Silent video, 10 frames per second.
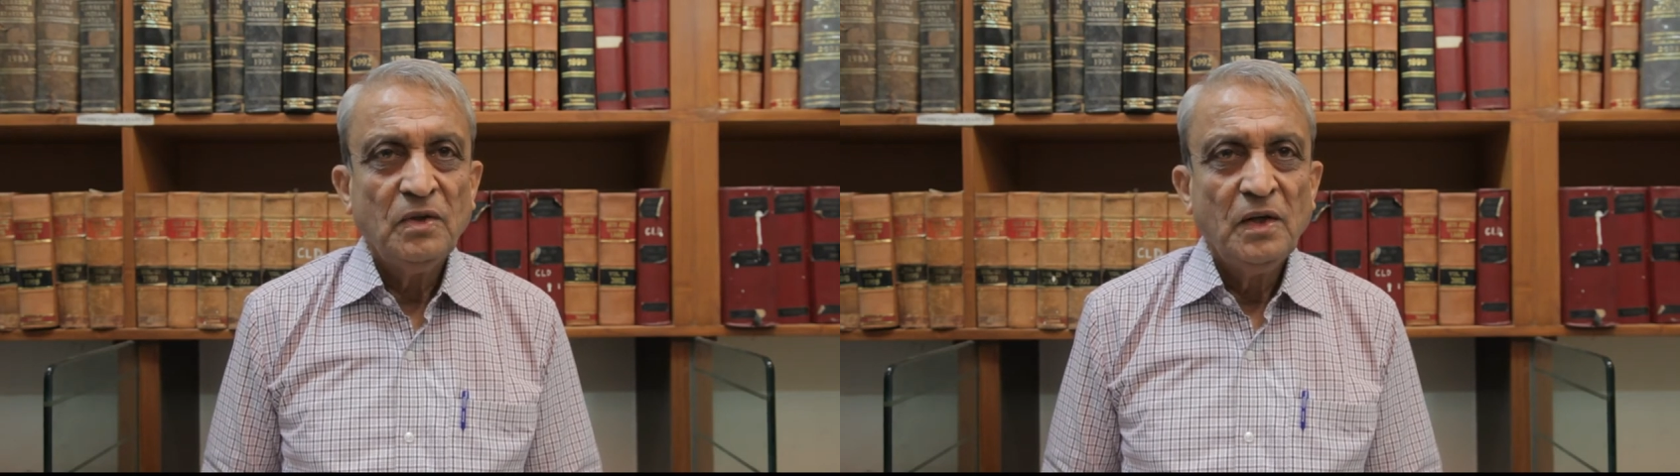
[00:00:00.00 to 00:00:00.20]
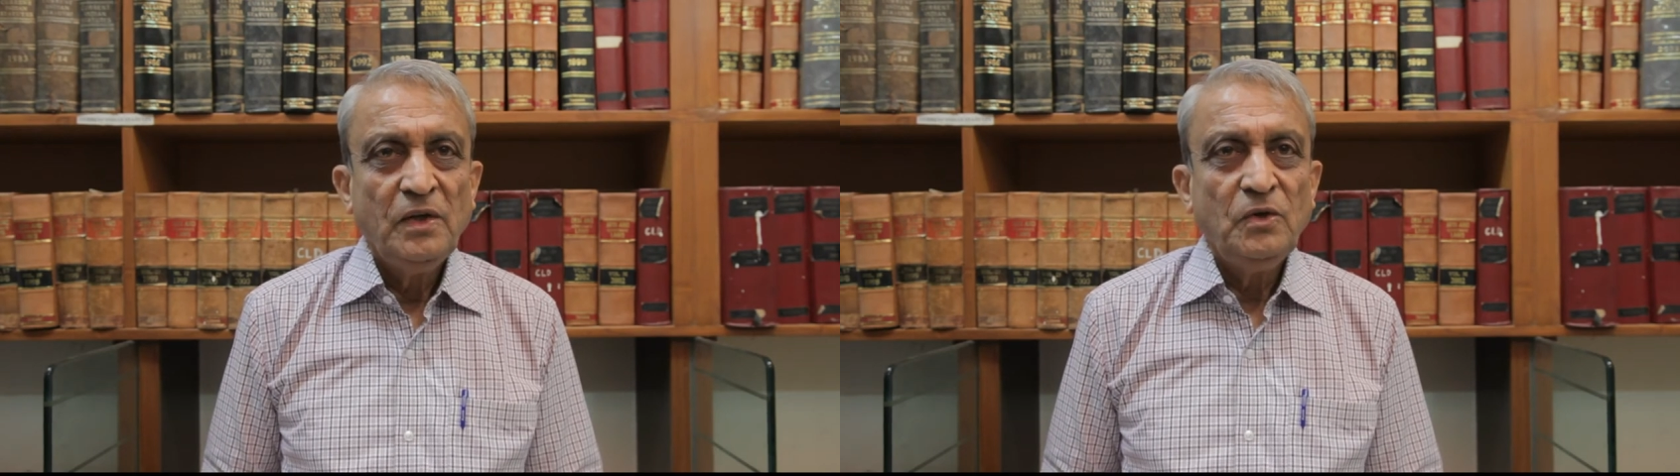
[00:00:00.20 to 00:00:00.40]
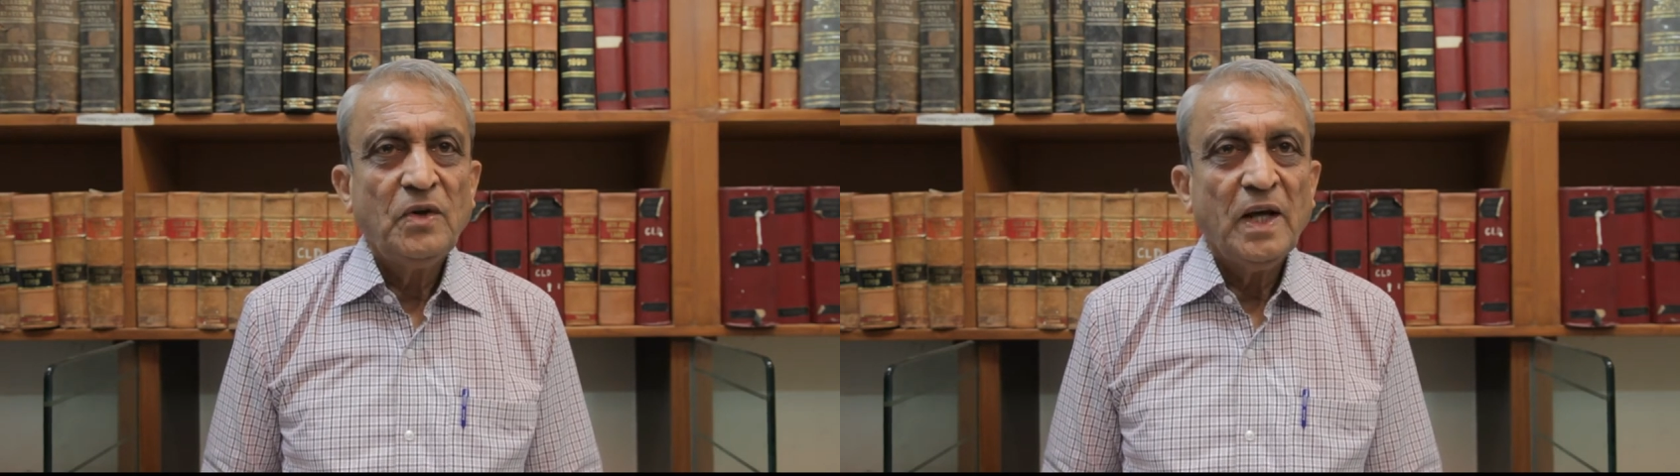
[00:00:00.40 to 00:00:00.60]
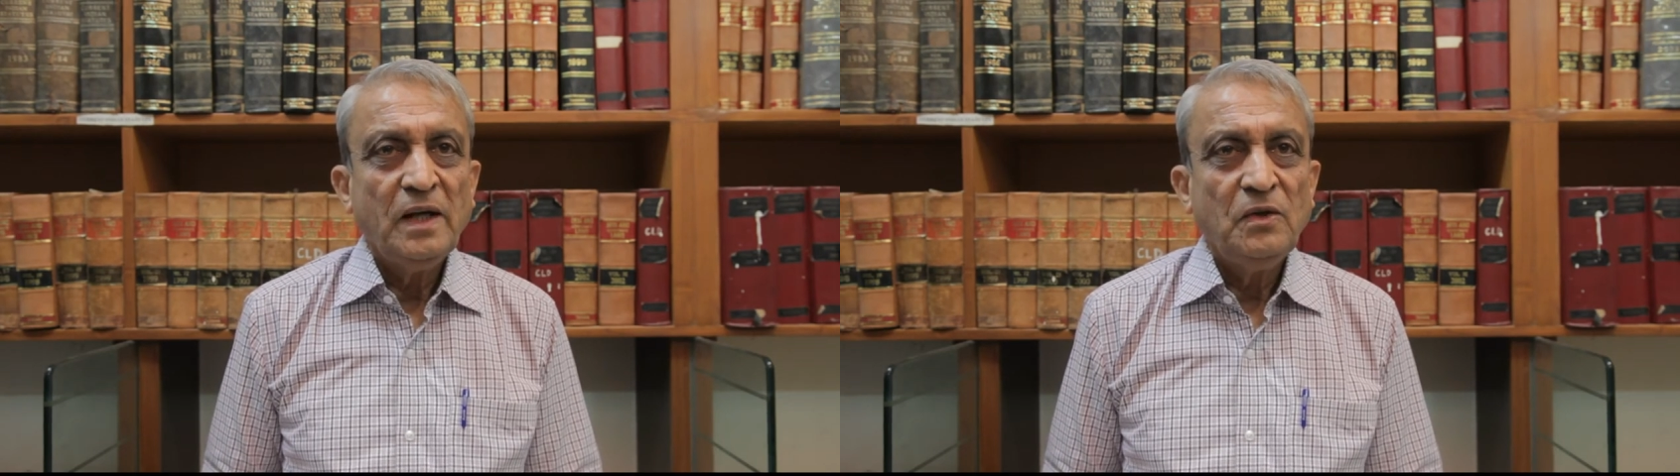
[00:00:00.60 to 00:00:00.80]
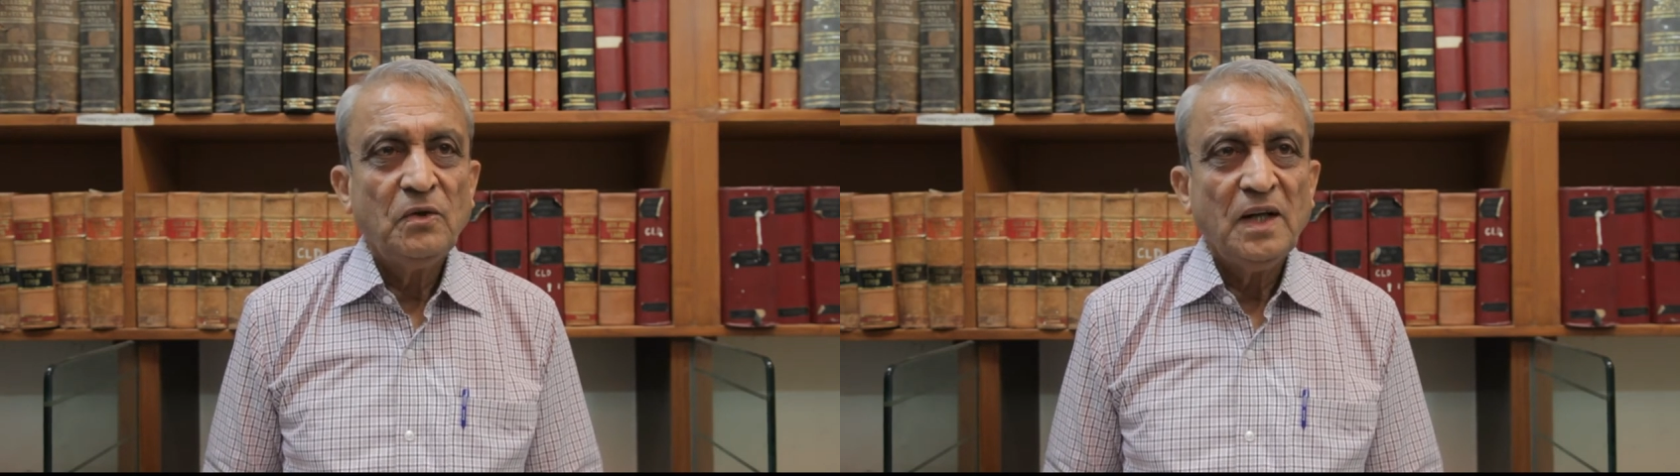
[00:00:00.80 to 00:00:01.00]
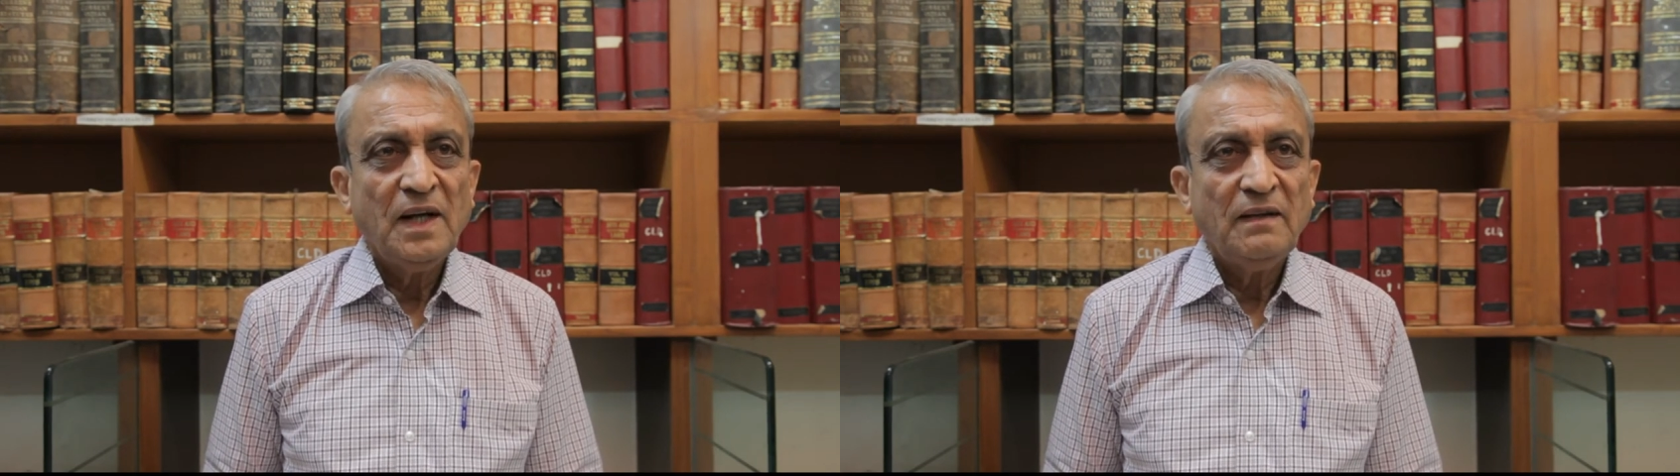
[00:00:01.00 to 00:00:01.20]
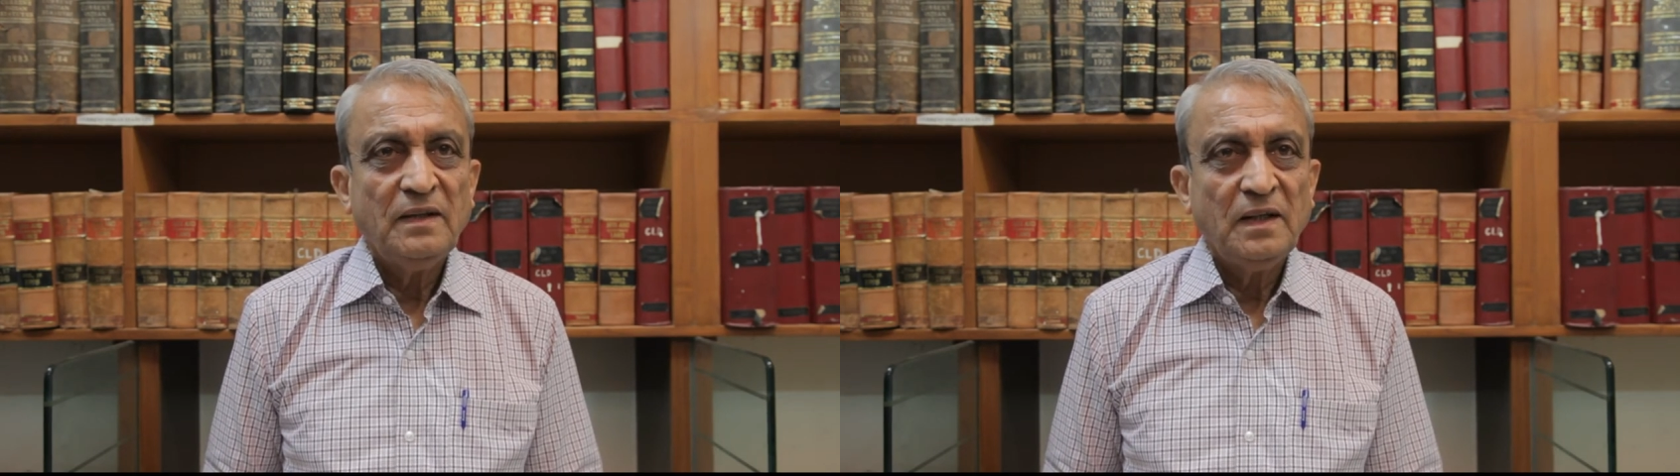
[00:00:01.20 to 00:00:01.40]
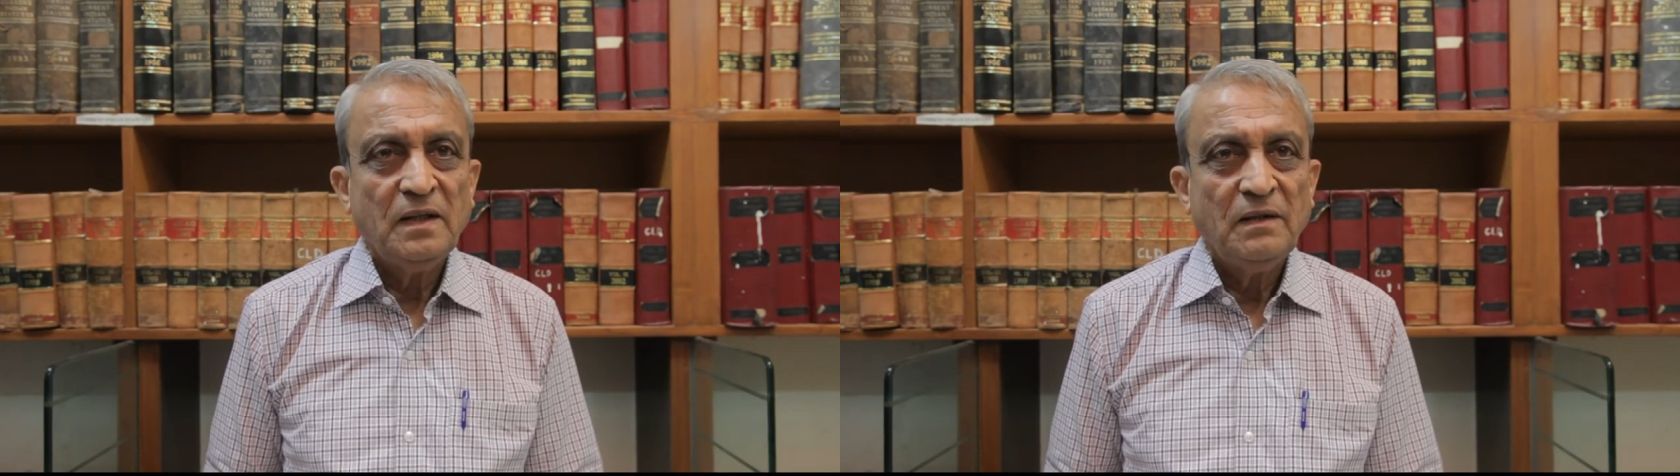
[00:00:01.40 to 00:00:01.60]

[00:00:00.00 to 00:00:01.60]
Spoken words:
you can utilize it